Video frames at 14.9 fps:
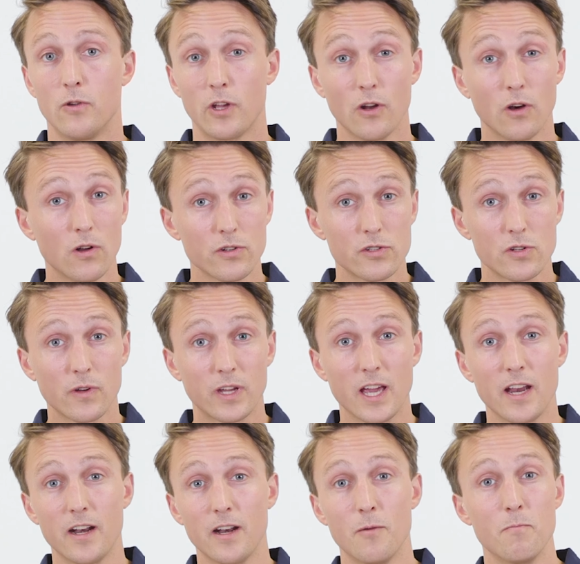You can also
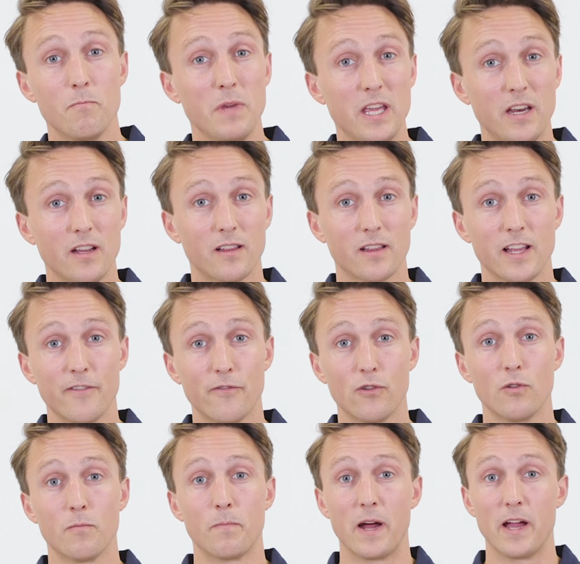get an immediate
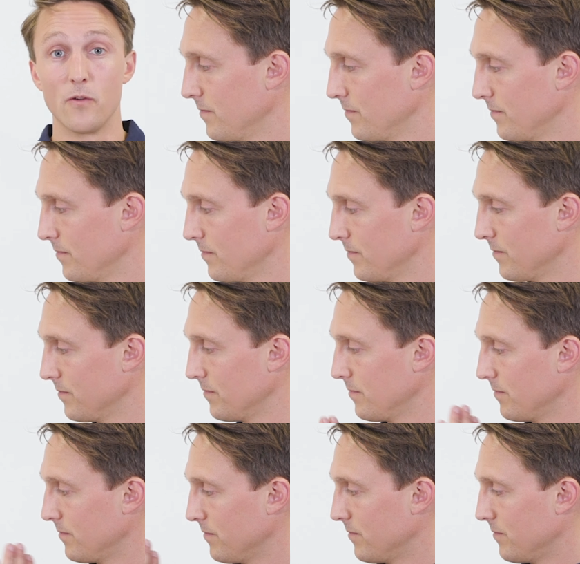level by
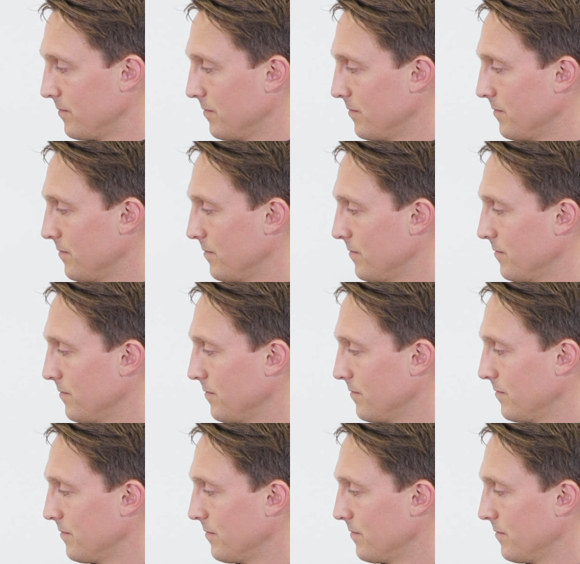waving to the device.